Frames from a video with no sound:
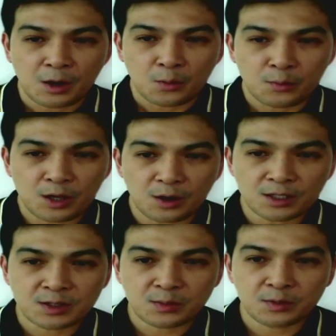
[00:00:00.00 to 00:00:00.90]
we
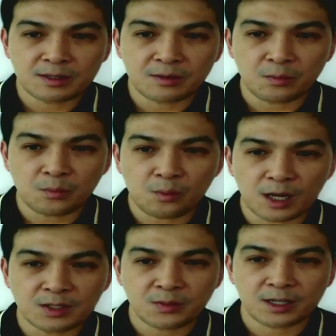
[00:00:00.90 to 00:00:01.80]
also would
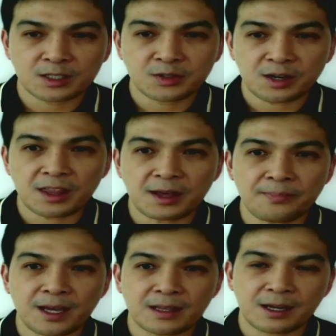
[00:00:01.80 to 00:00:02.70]
want to assure
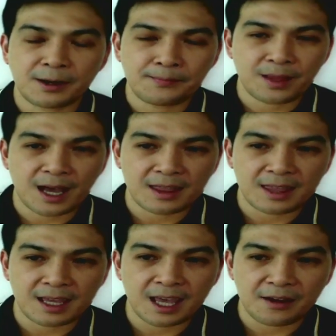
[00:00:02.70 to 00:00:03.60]
them that um, I
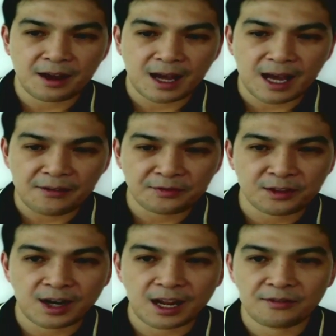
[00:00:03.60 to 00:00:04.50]
think e
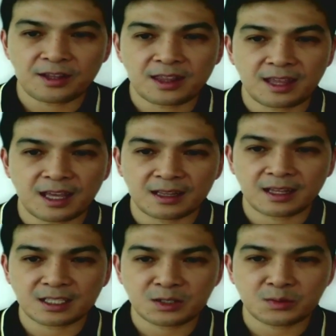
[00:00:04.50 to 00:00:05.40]
after everything,
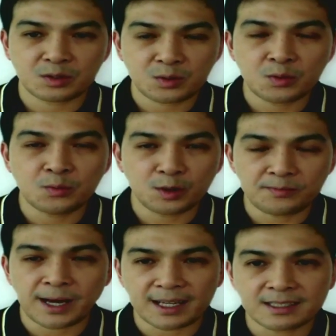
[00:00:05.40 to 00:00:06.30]
this too
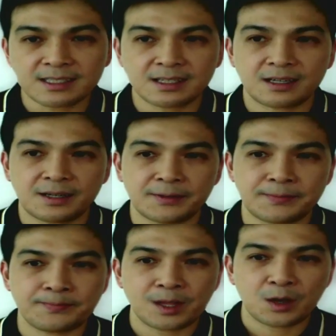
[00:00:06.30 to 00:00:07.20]
would pass.
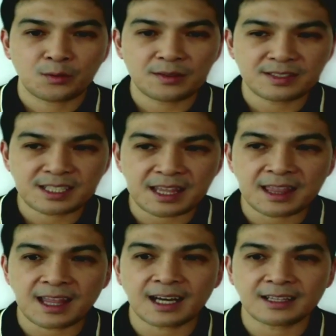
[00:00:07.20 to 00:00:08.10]
Um, we've
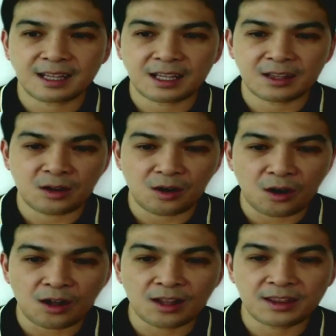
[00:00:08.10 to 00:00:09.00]
seen that in
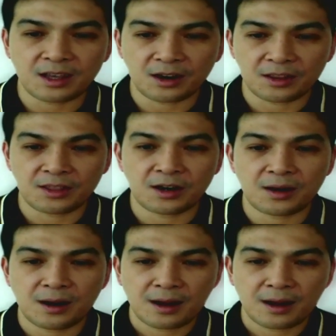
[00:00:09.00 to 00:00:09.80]
all the other